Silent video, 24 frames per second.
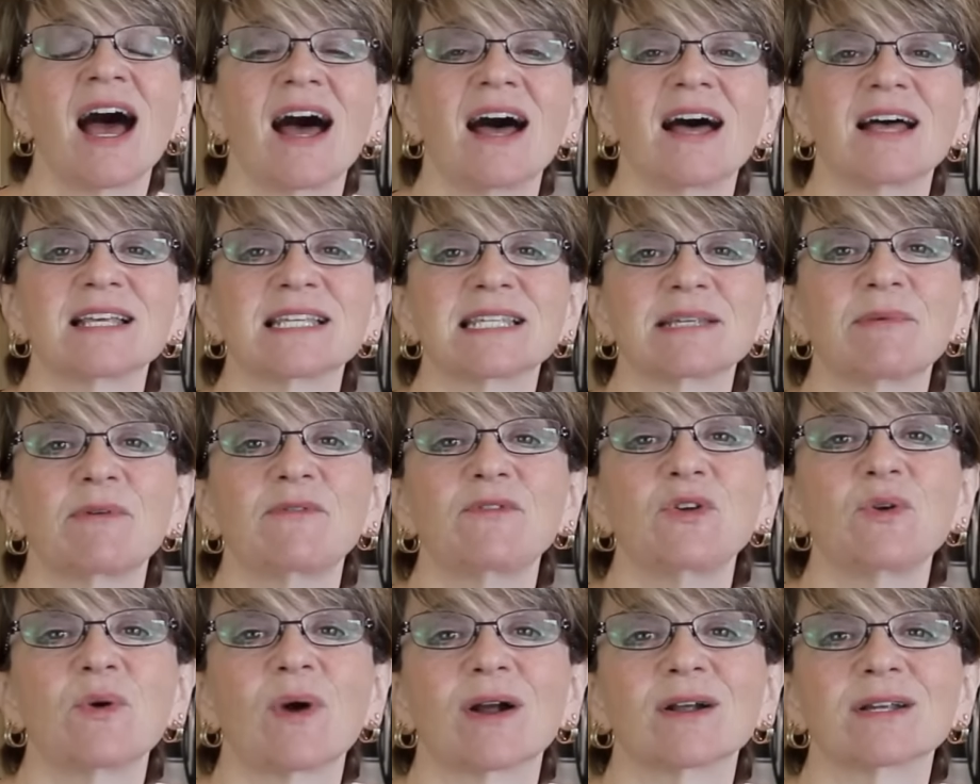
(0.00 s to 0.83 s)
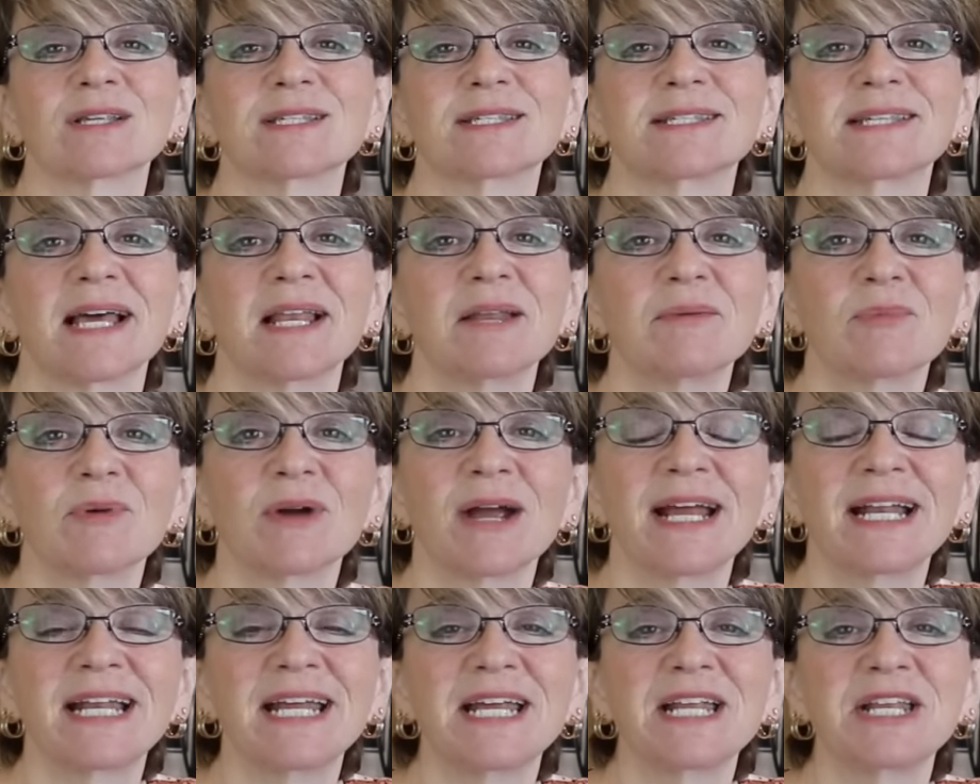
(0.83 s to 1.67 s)
Uh, some of you are
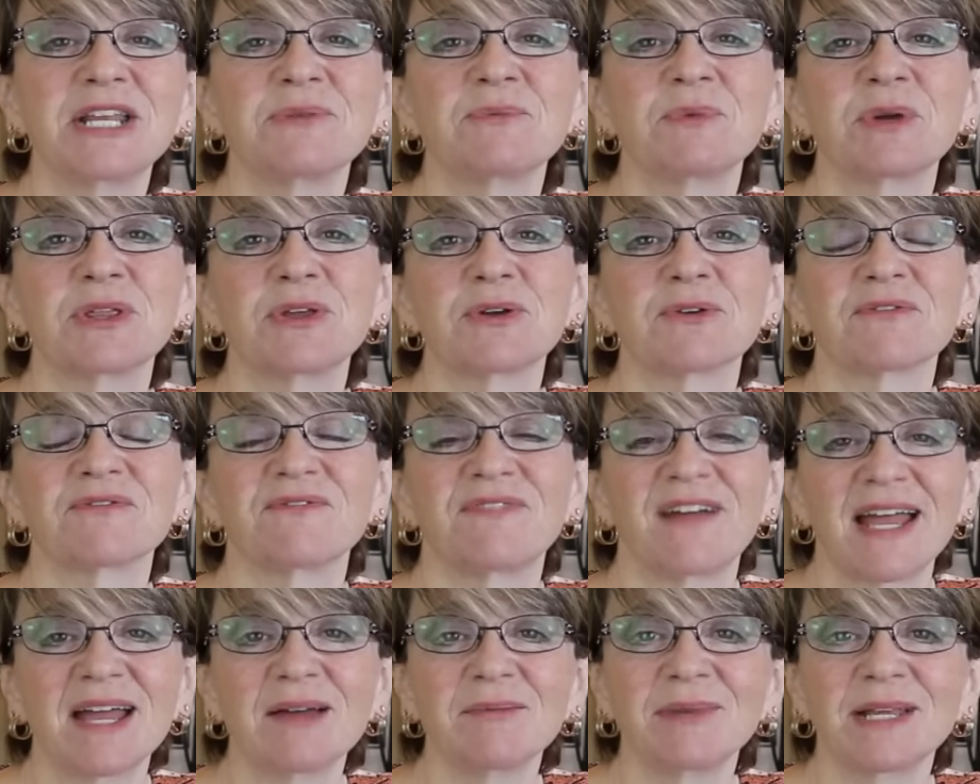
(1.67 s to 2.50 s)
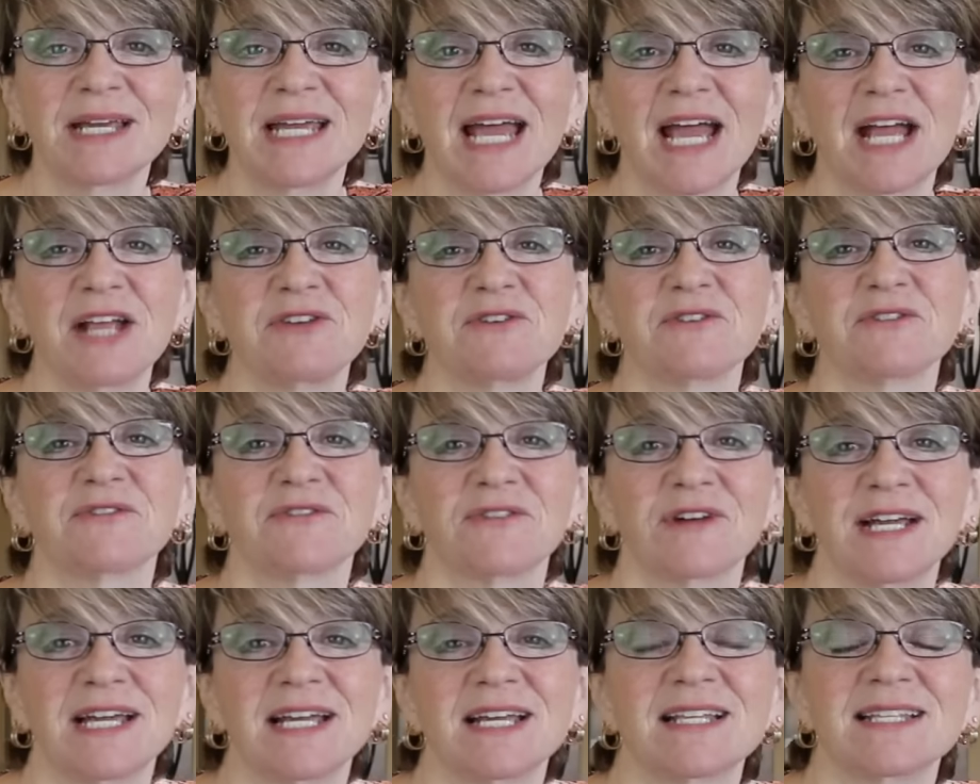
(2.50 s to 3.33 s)
celebrating with your family and your
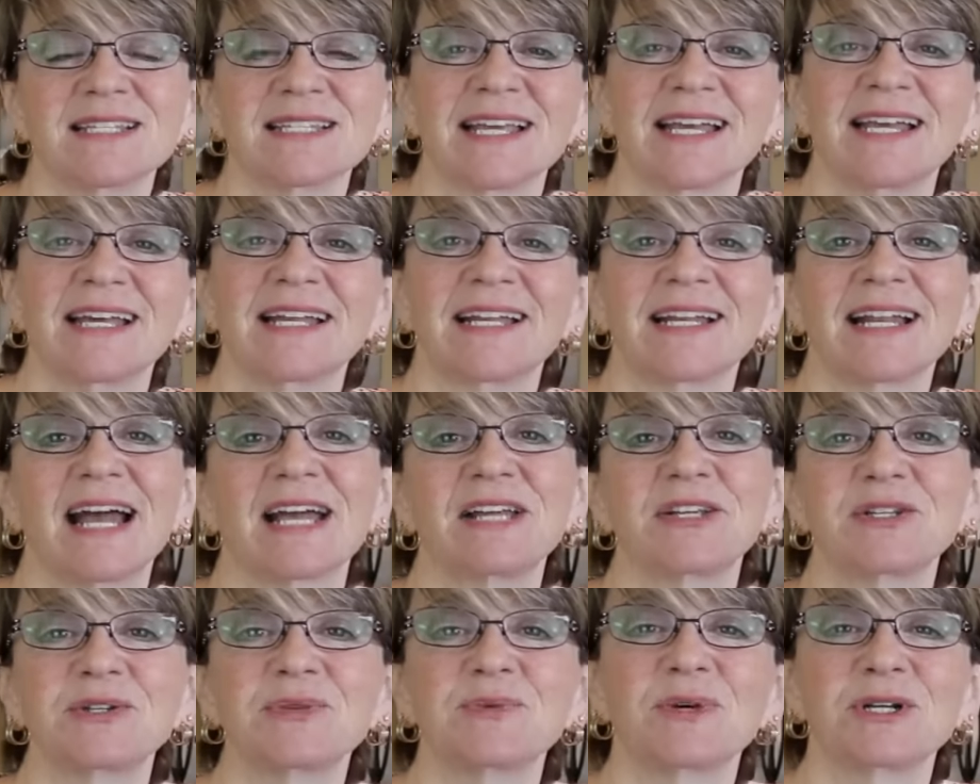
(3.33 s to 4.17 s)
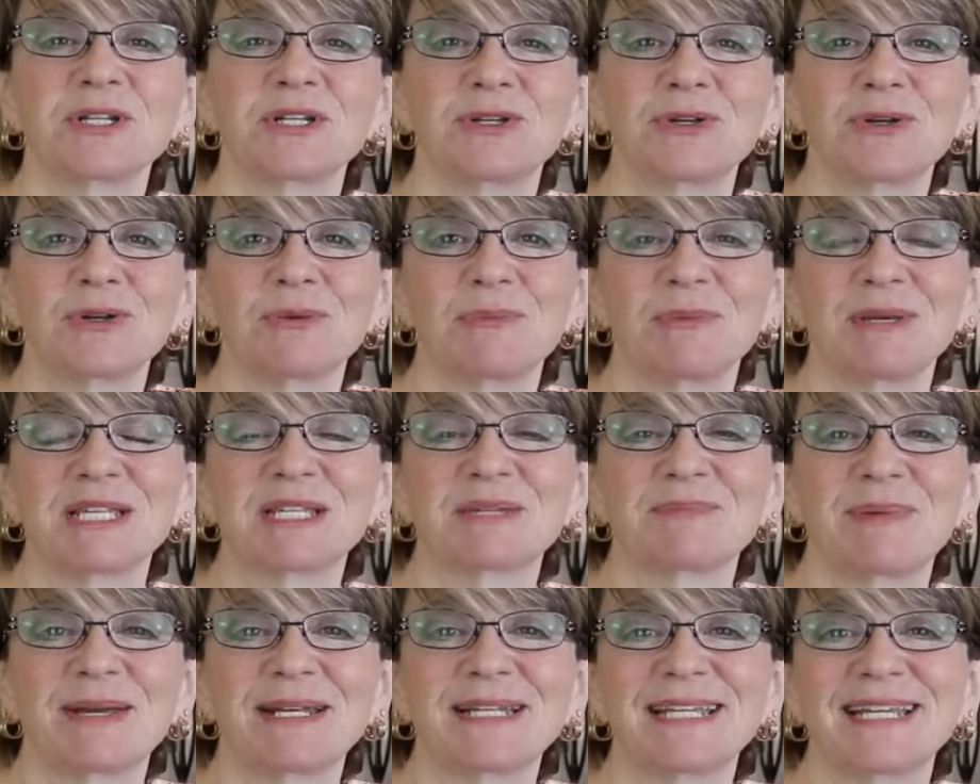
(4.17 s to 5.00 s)
friends, and I do want you to be
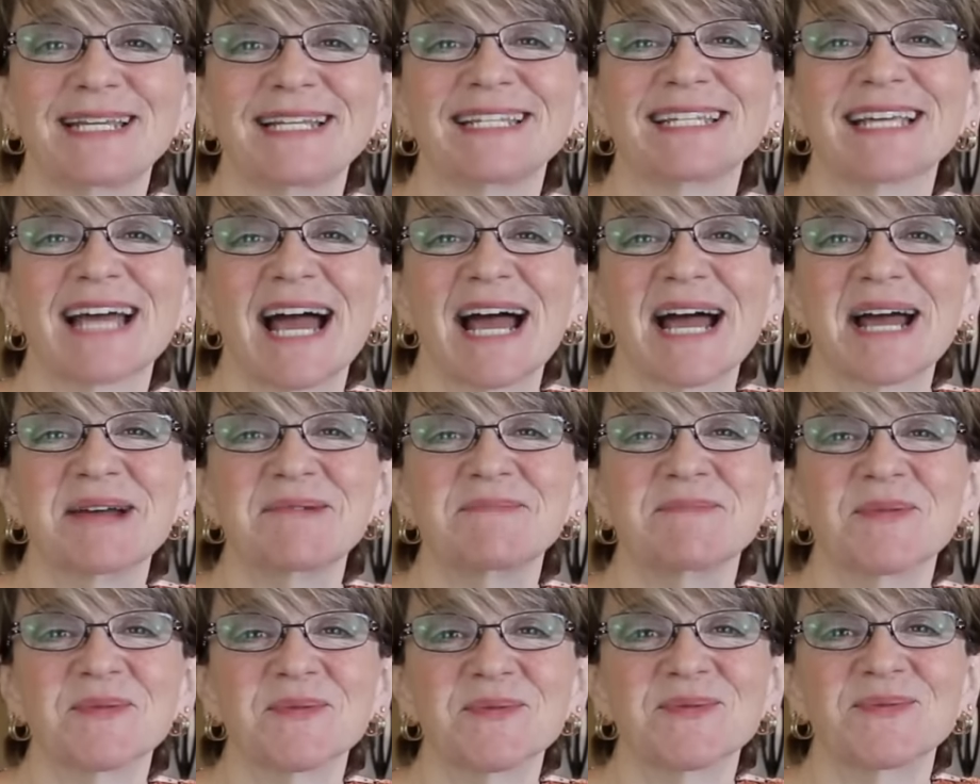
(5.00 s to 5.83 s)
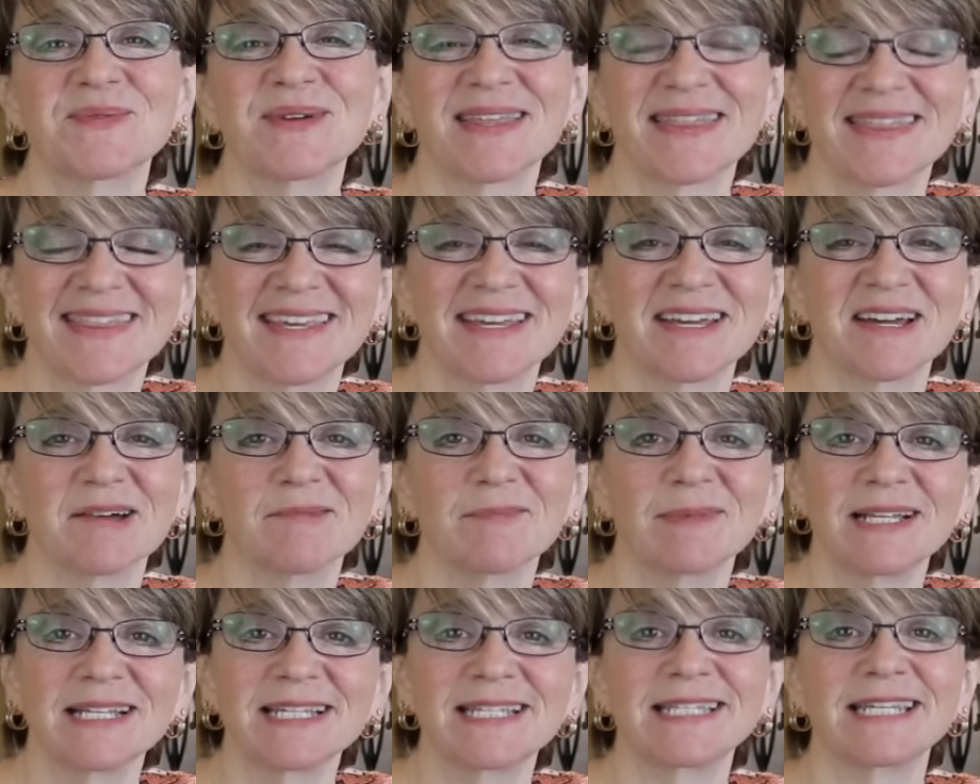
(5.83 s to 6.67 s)
spending time with
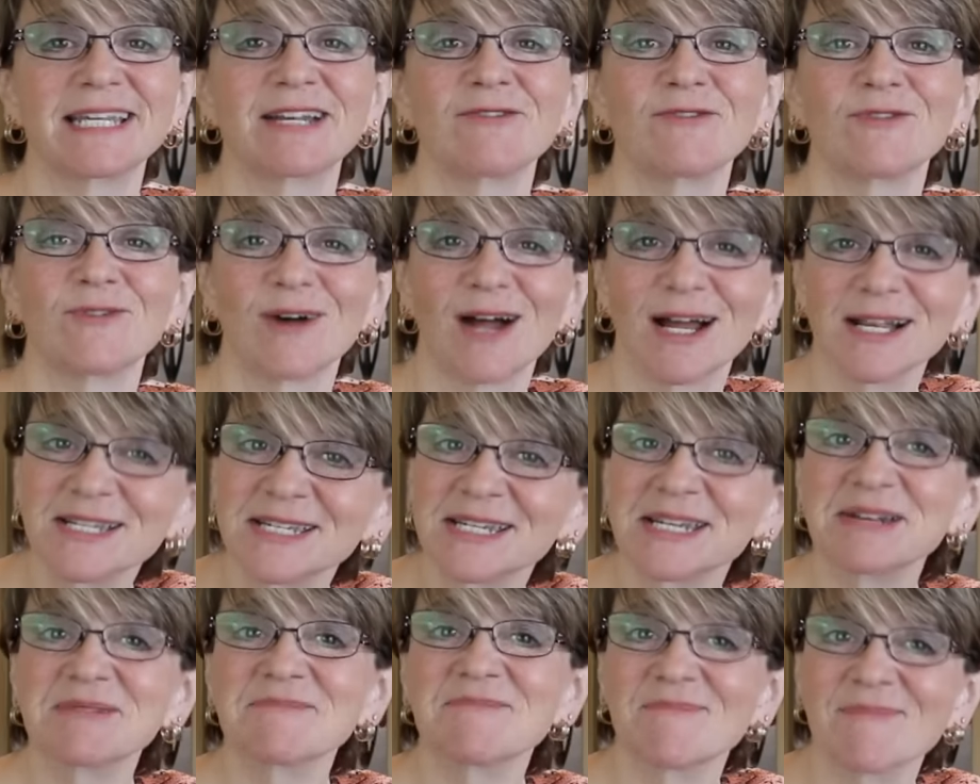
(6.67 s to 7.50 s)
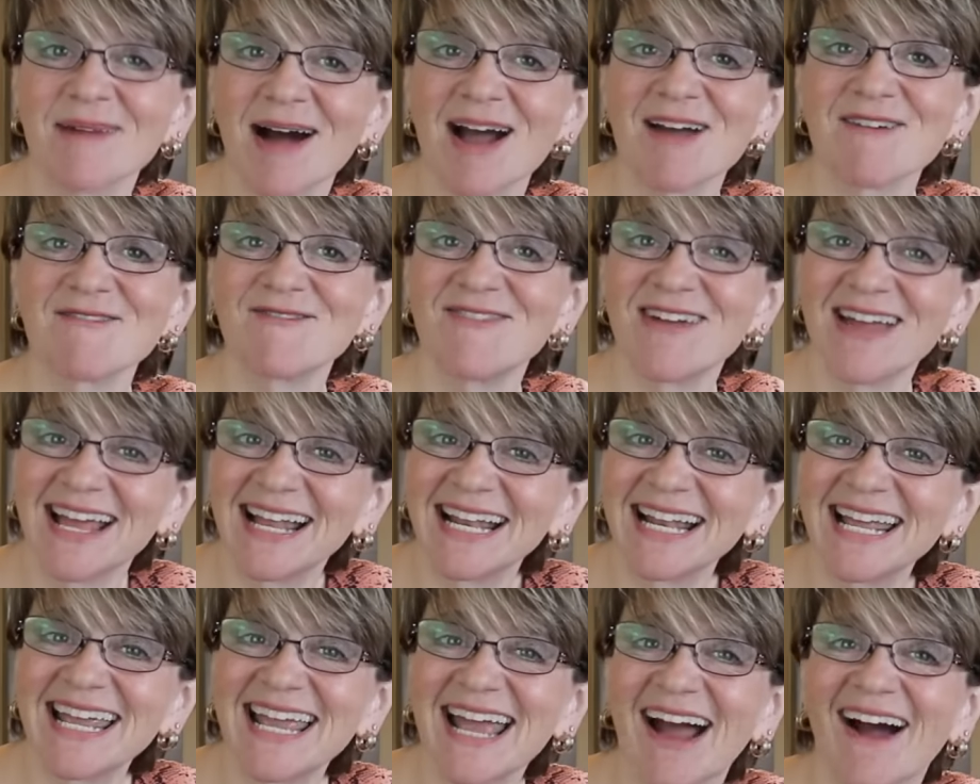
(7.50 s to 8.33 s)
them instead of watching my
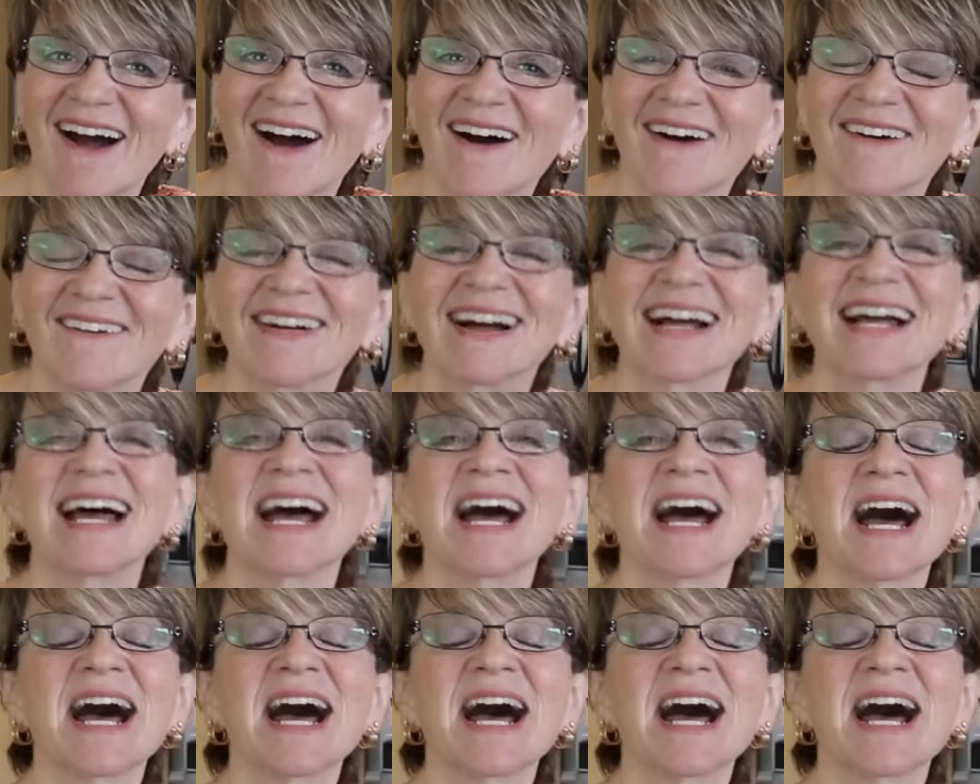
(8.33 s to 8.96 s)
video.